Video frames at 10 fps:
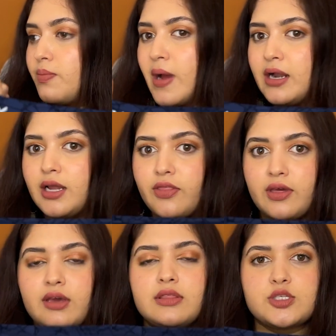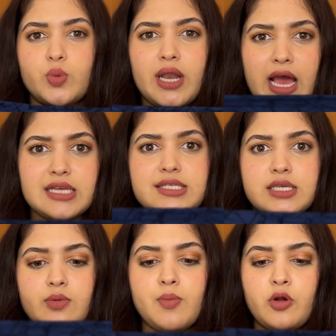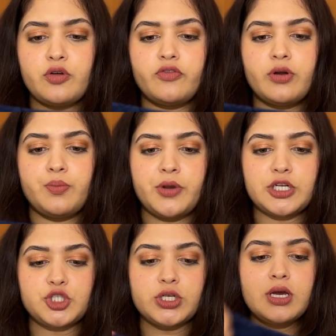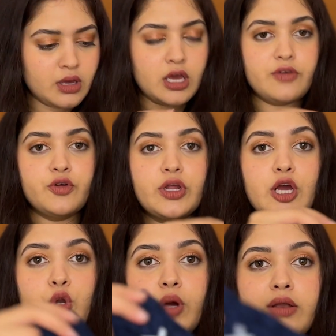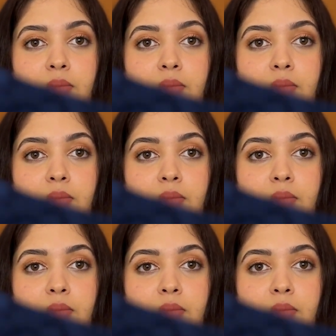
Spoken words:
band. I think this one has some amount of compression. If you take a look at the